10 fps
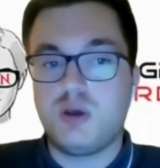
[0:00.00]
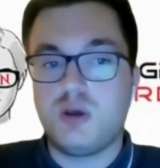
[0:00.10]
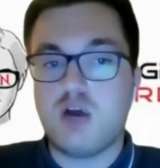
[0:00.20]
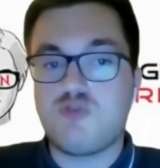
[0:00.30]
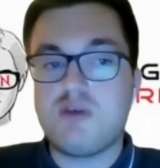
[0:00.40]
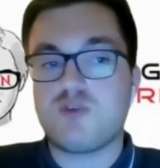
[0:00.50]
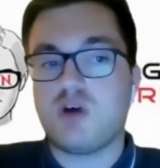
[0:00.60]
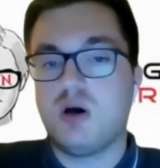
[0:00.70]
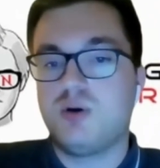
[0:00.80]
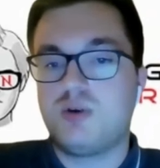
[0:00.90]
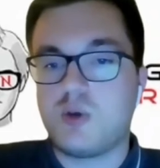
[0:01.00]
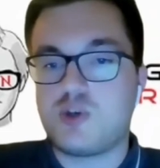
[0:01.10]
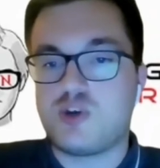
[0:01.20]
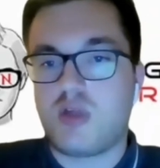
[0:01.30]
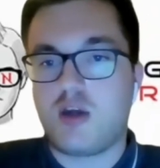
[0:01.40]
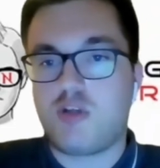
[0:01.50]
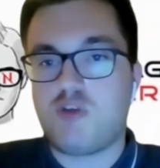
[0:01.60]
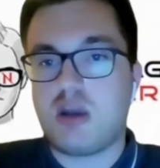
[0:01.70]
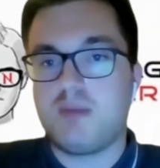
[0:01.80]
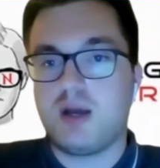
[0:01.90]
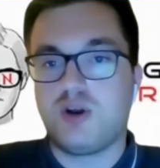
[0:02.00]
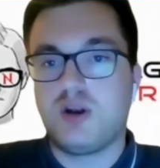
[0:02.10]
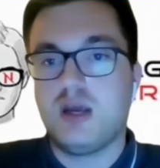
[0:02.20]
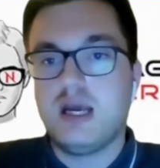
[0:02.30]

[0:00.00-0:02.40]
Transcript: River Road, which is streaming on